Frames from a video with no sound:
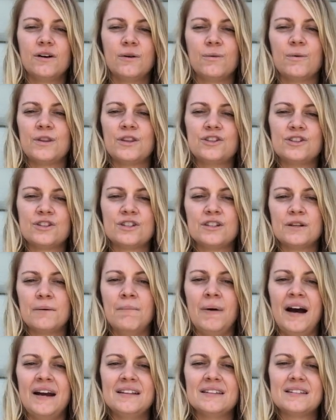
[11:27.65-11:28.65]
with just a
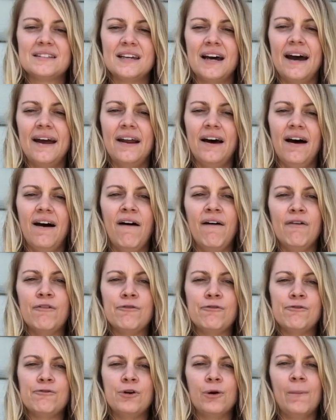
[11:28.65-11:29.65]
mindset of
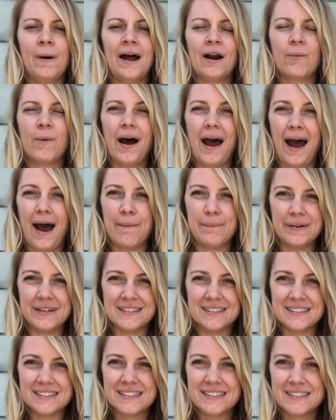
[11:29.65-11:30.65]
no matter what
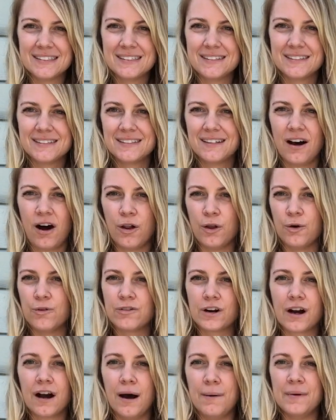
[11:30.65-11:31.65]
happens, I'll
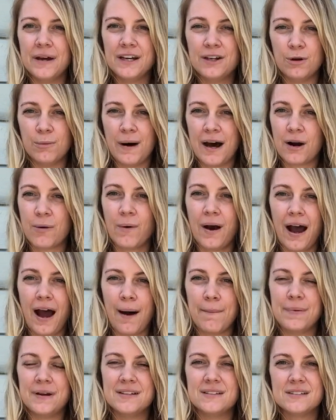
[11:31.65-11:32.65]
overcome it. No matter what
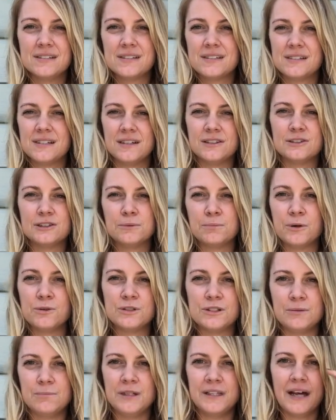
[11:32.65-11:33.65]
happens, it's
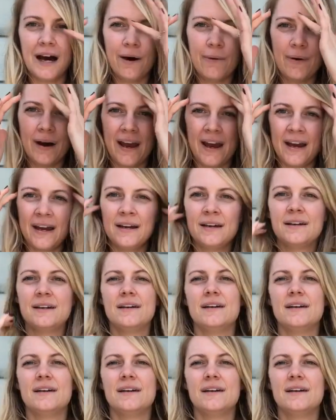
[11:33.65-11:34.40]
supposed to be that way.